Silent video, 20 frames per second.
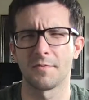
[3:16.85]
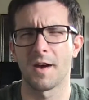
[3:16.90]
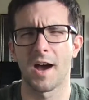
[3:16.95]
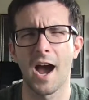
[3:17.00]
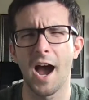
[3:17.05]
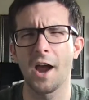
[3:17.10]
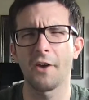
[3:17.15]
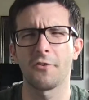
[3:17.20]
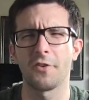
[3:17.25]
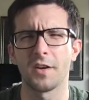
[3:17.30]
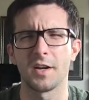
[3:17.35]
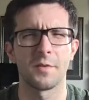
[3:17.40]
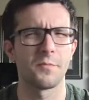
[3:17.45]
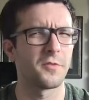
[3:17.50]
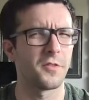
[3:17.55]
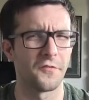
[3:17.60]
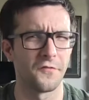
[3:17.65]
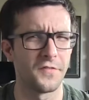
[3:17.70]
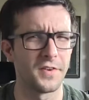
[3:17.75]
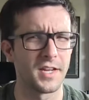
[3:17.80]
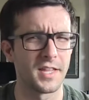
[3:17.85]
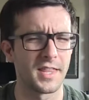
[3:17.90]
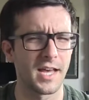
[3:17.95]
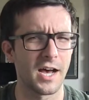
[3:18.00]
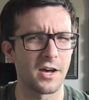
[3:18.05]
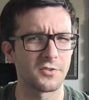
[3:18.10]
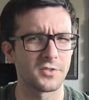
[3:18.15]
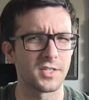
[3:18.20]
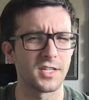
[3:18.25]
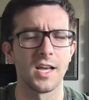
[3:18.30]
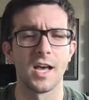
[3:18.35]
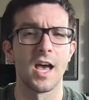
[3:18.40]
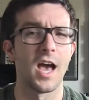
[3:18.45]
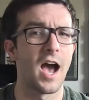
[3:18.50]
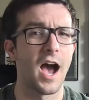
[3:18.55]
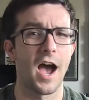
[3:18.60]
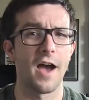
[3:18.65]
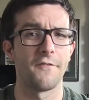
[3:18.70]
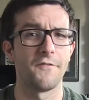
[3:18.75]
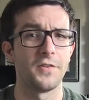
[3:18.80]
Higher in number than 50,000.
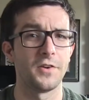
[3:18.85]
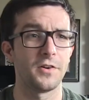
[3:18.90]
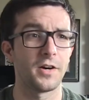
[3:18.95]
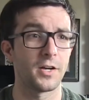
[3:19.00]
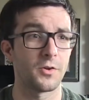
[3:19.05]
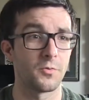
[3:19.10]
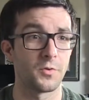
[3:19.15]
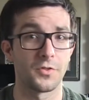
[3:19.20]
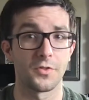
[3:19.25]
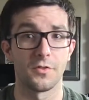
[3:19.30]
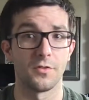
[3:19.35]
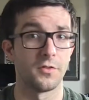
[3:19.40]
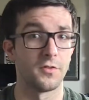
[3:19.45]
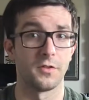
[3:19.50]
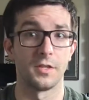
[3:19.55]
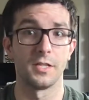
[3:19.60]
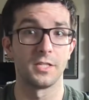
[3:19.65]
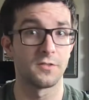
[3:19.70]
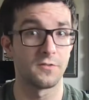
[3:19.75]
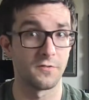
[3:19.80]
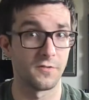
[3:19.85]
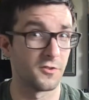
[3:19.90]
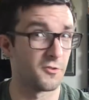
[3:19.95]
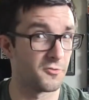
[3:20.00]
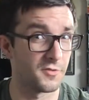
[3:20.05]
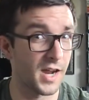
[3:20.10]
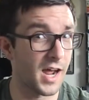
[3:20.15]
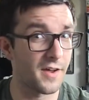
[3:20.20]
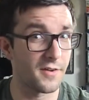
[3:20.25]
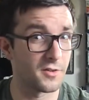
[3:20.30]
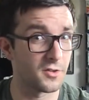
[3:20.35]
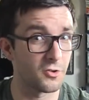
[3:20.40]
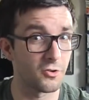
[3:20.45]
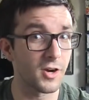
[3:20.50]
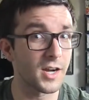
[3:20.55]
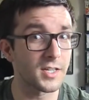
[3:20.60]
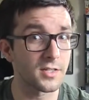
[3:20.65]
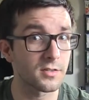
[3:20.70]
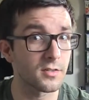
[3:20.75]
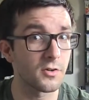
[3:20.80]
I feel like with these, they're
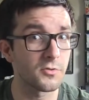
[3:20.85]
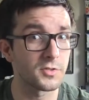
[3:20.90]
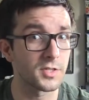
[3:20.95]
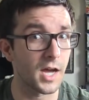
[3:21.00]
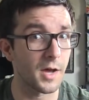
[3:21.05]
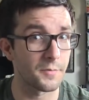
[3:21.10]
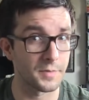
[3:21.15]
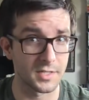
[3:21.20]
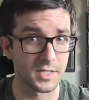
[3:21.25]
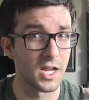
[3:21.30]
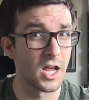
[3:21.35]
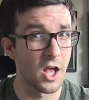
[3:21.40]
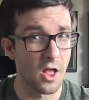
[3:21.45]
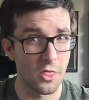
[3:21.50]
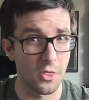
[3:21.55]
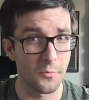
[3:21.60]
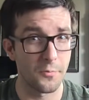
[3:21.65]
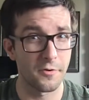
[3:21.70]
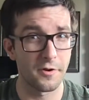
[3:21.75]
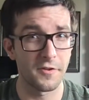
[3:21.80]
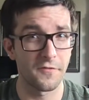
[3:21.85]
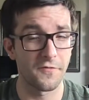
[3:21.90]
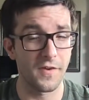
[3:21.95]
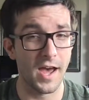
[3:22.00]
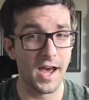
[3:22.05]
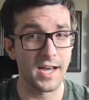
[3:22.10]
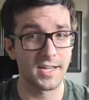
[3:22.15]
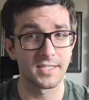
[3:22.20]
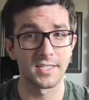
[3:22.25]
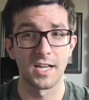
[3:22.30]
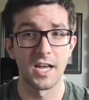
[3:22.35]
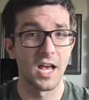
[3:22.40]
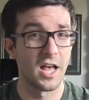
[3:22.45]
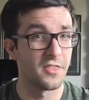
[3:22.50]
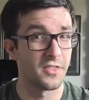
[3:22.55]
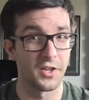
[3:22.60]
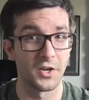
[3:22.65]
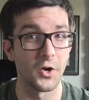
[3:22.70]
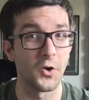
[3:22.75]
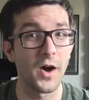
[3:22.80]
not slow zombies. They're pretty fast.
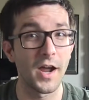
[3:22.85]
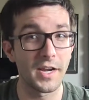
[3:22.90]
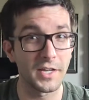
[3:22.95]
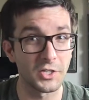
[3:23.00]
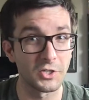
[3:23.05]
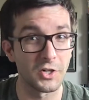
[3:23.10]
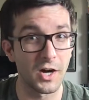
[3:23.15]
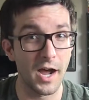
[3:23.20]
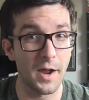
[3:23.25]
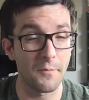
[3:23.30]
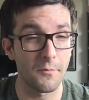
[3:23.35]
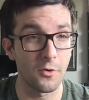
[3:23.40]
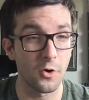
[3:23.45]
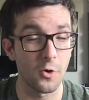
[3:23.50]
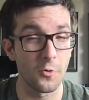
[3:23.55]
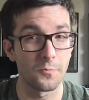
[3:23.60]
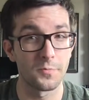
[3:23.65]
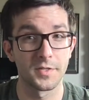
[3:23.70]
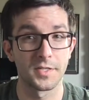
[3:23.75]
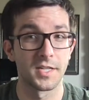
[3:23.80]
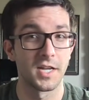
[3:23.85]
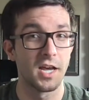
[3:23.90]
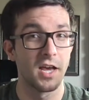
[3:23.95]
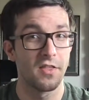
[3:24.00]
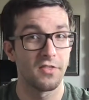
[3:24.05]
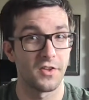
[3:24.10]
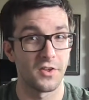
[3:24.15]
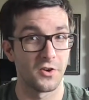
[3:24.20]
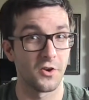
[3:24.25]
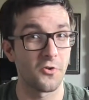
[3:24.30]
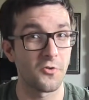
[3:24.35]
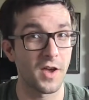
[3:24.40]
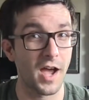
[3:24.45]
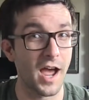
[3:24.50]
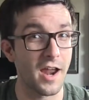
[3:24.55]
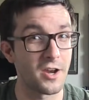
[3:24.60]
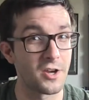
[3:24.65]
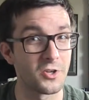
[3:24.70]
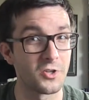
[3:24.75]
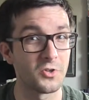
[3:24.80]
They know how to climb ropes. They know
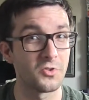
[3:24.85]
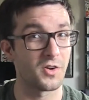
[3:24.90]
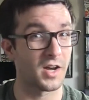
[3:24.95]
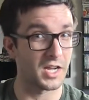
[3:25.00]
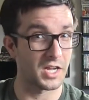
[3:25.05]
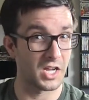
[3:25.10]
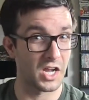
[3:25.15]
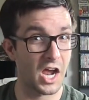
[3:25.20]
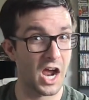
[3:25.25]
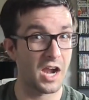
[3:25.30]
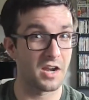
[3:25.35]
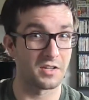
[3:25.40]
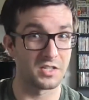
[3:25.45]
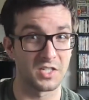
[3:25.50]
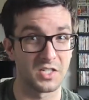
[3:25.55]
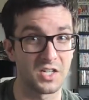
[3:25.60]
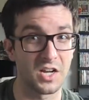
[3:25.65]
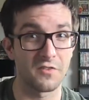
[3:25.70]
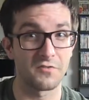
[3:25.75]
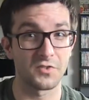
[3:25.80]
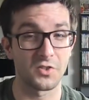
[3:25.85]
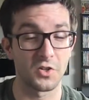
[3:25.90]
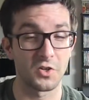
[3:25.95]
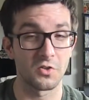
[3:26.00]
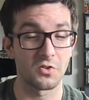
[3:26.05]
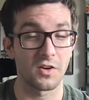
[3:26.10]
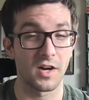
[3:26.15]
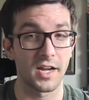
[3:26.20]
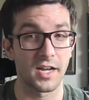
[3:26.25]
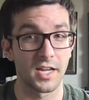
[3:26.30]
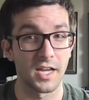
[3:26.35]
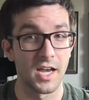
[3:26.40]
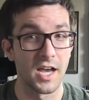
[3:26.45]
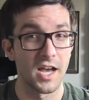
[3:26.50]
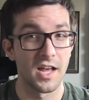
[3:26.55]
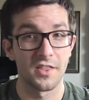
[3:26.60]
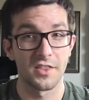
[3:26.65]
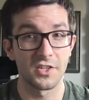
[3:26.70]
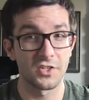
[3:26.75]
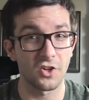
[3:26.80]
how to do, like, kind of stuff. So you're like,
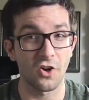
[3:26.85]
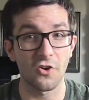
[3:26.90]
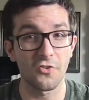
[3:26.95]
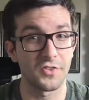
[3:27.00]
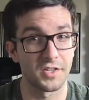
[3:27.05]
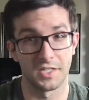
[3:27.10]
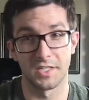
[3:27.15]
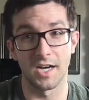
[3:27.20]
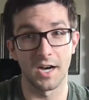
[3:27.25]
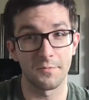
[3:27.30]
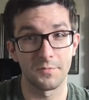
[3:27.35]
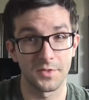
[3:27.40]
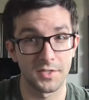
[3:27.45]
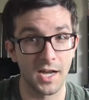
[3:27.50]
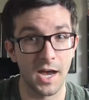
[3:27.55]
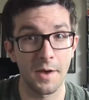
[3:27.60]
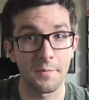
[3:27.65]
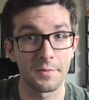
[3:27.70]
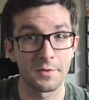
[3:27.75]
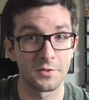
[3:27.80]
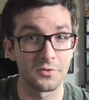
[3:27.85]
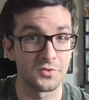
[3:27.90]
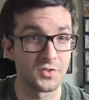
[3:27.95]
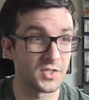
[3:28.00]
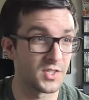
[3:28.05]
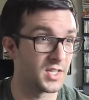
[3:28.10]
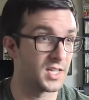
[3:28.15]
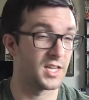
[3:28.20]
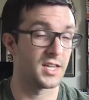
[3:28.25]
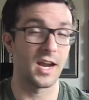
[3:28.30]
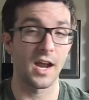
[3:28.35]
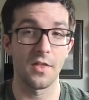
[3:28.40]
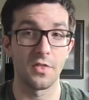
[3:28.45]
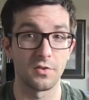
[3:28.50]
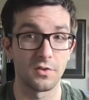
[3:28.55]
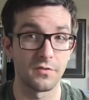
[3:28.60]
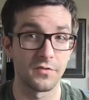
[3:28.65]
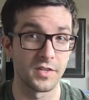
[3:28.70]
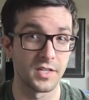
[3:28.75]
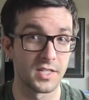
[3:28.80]
these aren't the dumb zombies you've seen in Night of the
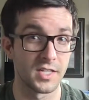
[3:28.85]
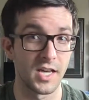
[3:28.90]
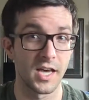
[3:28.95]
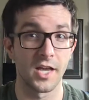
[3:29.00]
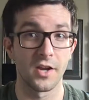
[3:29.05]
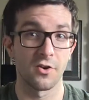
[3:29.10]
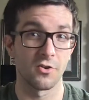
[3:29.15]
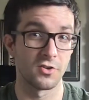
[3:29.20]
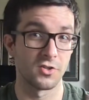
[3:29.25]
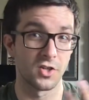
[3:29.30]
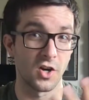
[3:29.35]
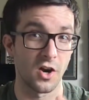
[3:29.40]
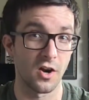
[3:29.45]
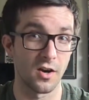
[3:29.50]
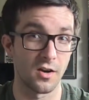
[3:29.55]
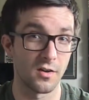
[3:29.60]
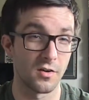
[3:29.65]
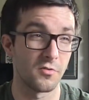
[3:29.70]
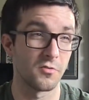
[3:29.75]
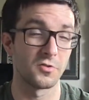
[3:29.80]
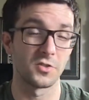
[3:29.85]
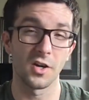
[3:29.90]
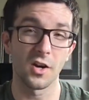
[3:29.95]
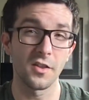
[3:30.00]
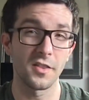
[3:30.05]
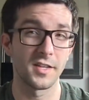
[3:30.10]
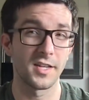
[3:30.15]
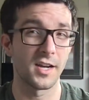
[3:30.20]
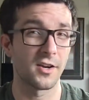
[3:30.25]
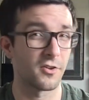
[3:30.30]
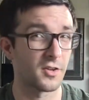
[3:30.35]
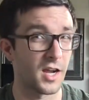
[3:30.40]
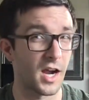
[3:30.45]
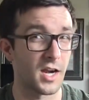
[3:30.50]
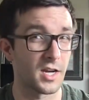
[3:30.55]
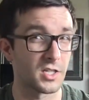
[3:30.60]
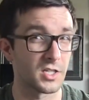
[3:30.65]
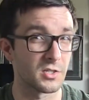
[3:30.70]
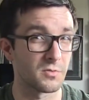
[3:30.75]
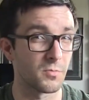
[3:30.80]
Living Dead or Dawn of the Dead are
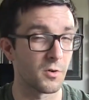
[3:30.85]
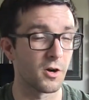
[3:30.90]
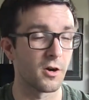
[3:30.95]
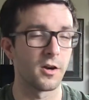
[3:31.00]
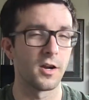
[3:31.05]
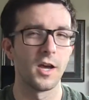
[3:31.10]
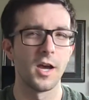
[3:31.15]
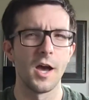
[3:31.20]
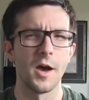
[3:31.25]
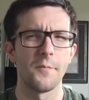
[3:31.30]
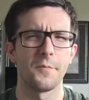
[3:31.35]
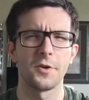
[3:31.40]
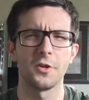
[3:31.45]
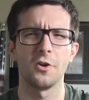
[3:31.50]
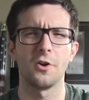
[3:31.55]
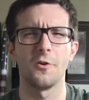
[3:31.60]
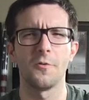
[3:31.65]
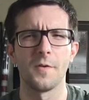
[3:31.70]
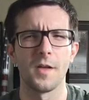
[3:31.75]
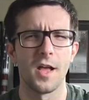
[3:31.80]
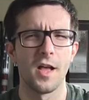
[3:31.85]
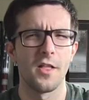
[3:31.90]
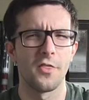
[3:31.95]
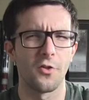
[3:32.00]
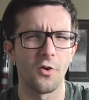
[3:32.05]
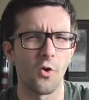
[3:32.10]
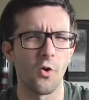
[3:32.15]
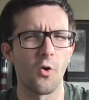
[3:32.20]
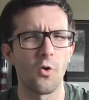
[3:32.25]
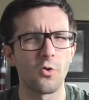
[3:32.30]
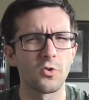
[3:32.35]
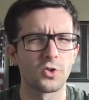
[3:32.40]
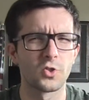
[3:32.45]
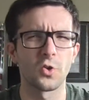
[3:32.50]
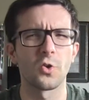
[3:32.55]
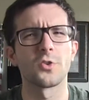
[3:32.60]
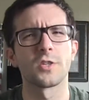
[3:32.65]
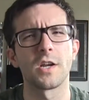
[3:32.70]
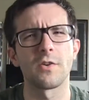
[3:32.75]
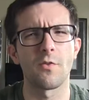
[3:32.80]
kind of smart. But, you know, the old
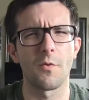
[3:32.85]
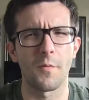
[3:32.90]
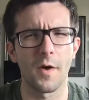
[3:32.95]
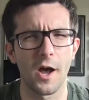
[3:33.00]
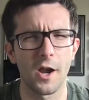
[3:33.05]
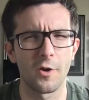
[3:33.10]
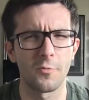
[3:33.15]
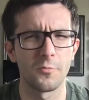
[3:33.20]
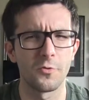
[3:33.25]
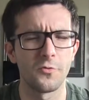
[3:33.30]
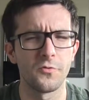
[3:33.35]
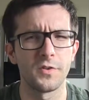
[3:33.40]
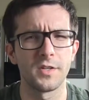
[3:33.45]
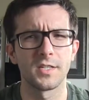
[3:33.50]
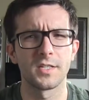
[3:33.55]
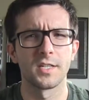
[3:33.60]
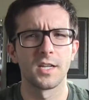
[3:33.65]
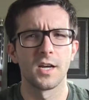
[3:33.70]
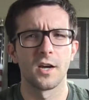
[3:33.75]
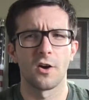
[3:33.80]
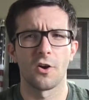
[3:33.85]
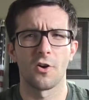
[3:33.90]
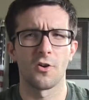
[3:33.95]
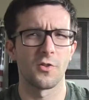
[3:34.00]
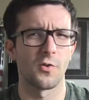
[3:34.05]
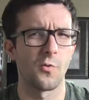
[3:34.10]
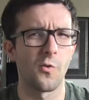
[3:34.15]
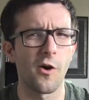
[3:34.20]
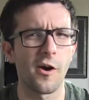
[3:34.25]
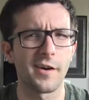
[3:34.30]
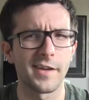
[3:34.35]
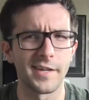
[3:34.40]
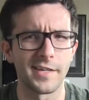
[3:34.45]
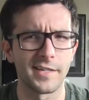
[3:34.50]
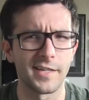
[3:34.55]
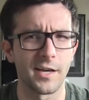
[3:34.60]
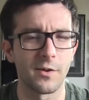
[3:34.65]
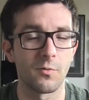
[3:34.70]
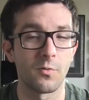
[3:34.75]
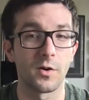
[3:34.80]
George A. Romero movies are the Walking
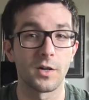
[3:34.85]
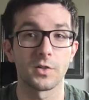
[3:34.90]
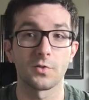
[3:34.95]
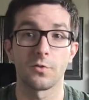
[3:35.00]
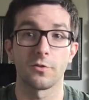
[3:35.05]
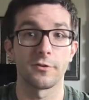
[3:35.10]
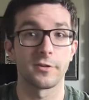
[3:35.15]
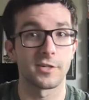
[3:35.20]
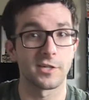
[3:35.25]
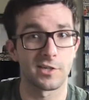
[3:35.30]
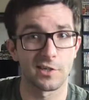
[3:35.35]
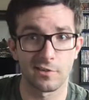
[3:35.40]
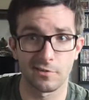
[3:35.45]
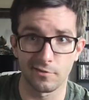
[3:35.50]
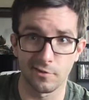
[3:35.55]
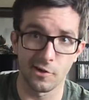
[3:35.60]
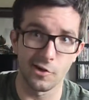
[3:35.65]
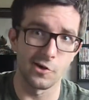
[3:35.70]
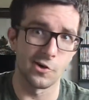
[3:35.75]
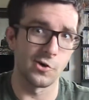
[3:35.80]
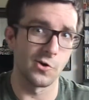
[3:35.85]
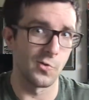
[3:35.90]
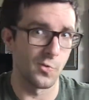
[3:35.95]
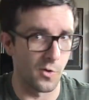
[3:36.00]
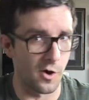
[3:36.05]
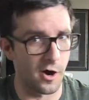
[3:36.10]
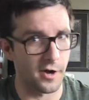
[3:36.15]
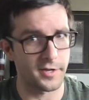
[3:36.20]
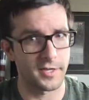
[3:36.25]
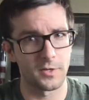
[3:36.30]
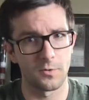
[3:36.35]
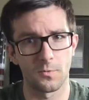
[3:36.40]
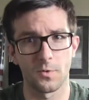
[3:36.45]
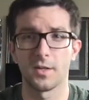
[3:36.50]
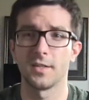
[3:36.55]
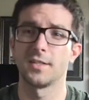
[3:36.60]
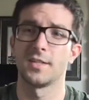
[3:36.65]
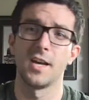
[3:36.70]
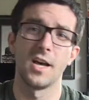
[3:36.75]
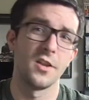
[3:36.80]
Dead ones where they're just slow walking
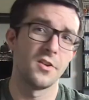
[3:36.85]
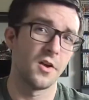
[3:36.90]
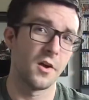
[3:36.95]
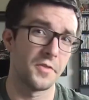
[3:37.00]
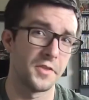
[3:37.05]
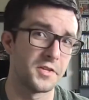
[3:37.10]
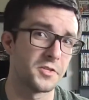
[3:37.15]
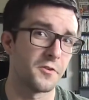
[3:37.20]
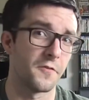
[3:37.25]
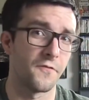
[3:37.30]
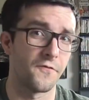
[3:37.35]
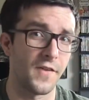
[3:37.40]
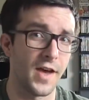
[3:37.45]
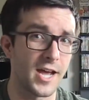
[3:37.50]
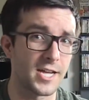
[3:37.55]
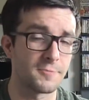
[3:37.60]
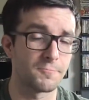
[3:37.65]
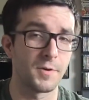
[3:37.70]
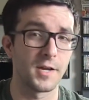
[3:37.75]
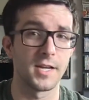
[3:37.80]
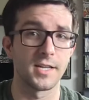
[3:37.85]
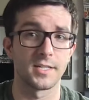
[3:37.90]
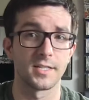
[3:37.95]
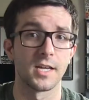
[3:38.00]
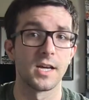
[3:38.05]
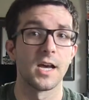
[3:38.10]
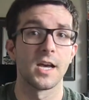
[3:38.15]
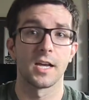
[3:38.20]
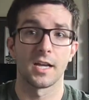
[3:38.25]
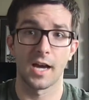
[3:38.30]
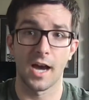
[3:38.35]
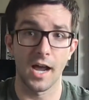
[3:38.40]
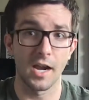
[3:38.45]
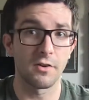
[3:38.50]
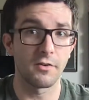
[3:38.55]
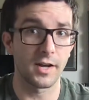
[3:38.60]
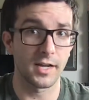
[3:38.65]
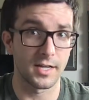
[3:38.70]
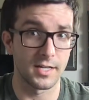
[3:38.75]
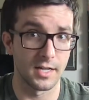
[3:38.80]
ones. Now, these are fast-paced, kind of
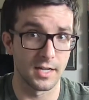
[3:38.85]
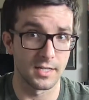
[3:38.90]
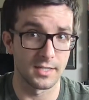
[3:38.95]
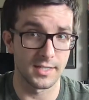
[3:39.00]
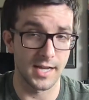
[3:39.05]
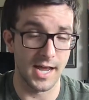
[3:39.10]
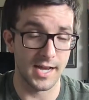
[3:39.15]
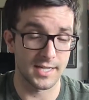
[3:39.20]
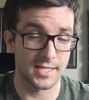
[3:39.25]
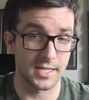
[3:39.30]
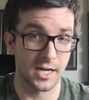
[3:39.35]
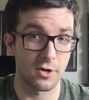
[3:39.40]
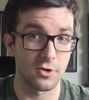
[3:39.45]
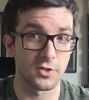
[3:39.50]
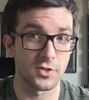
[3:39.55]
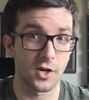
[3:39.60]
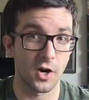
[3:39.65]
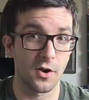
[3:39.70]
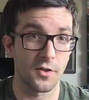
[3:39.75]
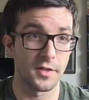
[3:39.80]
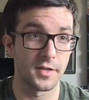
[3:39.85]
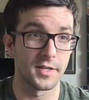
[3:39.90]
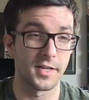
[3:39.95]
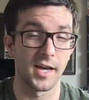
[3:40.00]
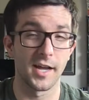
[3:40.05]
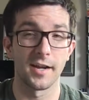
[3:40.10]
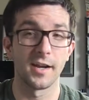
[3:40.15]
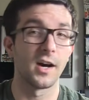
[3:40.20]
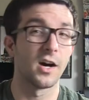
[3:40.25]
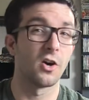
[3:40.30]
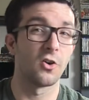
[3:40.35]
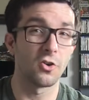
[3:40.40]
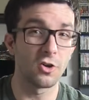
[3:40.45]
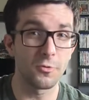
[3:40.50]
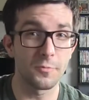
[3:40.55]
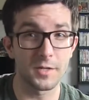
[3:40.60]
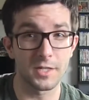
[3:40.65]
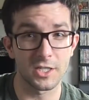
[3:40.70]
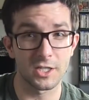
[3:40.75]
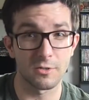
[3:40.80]
like Zack Snyder's Dawn of the Dead, a little
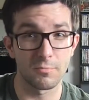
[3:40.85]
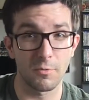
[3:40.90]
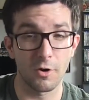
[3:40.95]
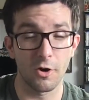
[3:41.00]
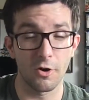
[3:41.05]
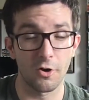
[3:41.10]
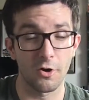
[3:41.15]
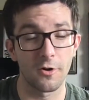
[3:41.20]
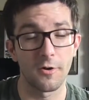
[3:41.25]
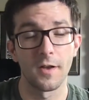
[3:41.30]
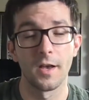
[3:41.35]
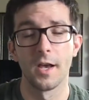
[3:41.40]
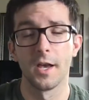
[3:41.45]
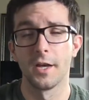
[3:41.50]
bit smarter.